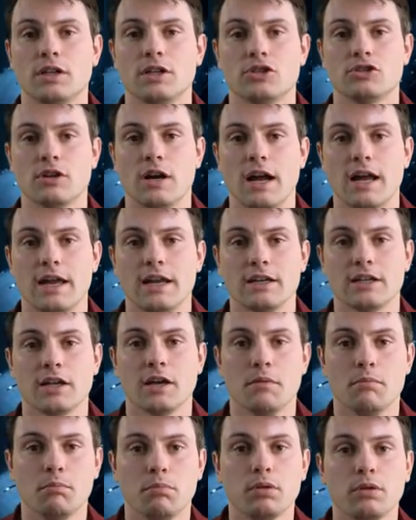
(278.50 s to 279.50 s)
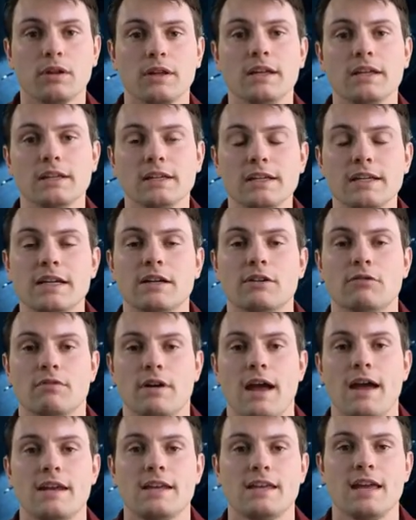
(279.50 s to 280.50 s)
try and completely
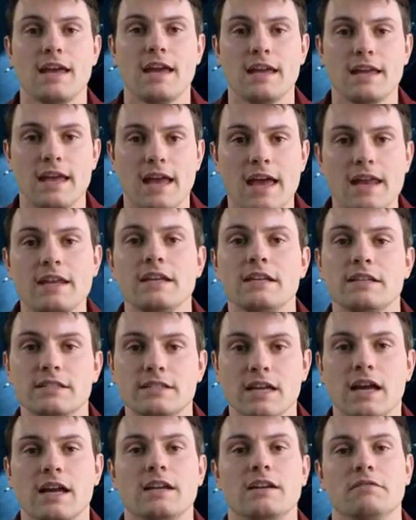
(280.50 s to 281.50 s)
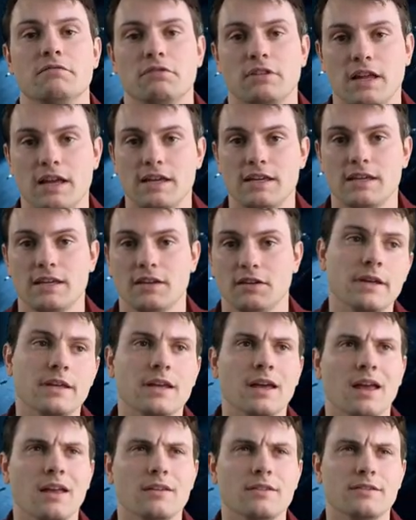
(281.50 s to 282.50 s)
eradicate any sign of Lycan
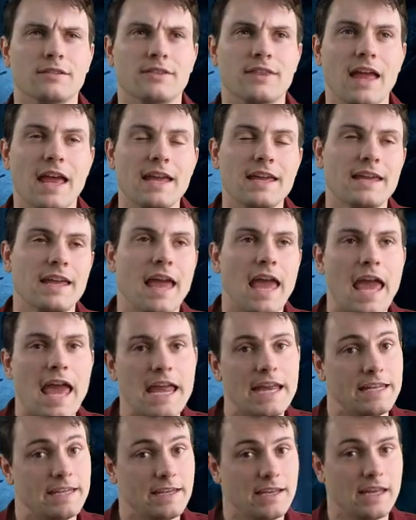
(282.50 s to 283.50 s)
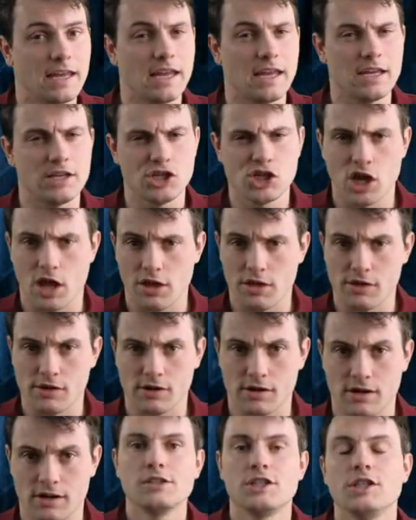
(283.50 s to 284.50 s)
because they hate each
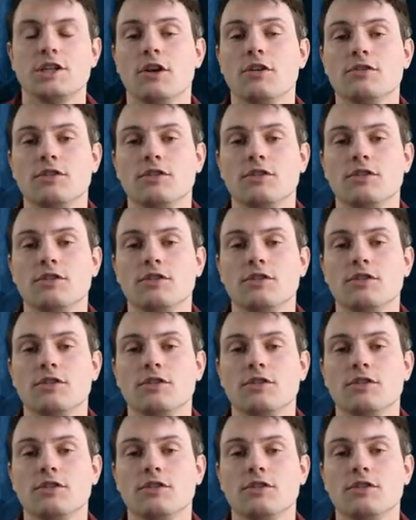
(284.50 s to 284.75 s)
other. She goes